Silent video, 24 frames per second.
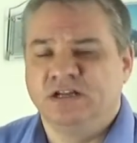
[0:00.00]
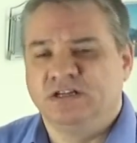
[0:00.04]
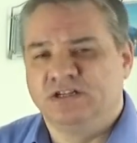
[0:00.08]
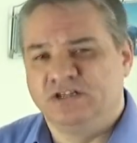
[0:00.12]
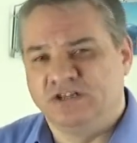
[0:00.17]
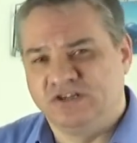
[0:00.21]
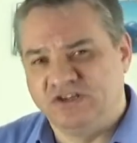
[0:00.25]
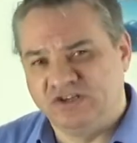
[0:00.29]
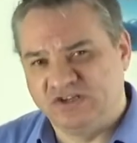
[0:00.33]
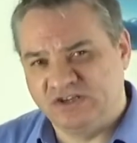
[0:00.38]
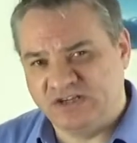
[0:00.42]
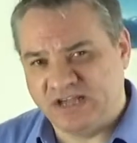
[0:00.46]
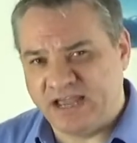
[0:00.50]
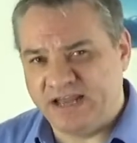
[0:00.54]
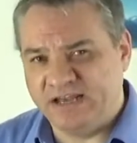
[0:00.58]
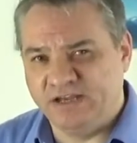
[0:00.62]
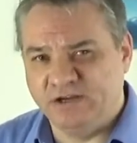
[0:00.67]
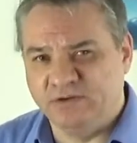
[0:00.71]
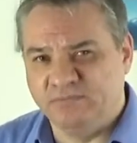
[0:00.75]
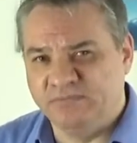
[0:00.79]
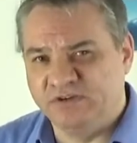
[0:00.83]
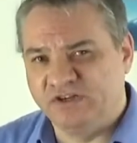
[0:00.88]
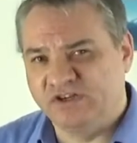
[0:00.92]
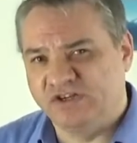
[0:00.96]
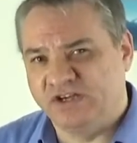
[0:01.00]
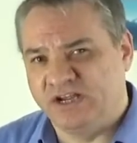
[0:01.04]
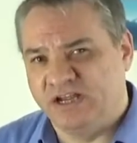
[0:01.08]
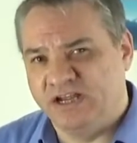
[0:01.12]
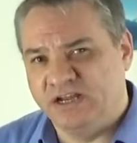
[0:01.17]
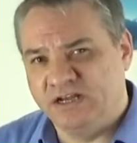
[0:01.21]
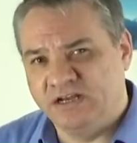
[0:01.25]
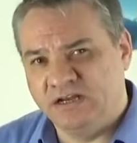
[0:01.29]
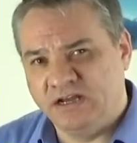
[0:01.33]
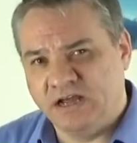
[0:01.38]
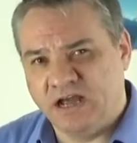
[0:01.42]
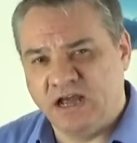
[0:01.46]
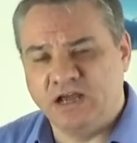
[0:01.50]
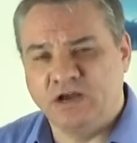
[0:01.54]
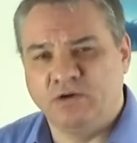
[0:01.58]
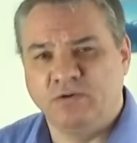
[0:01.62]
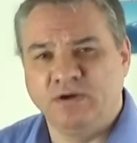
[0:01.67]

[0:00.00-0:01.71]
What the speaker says: to scan your machine and